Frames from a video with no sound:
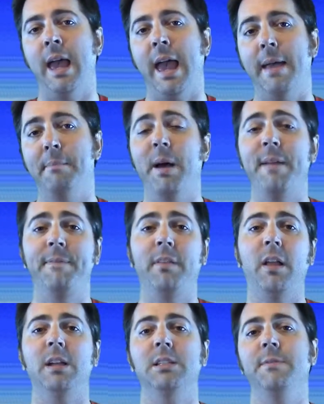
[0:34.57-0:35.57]
and my
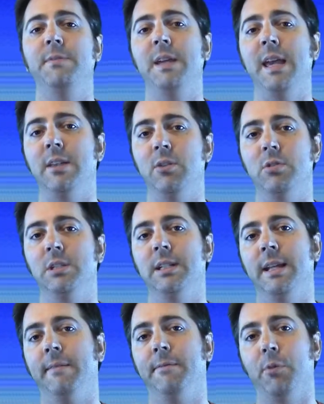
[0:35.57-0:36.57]
philosophy in using
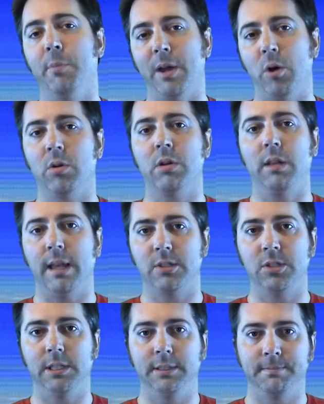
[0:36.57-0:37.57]
it for my own collection.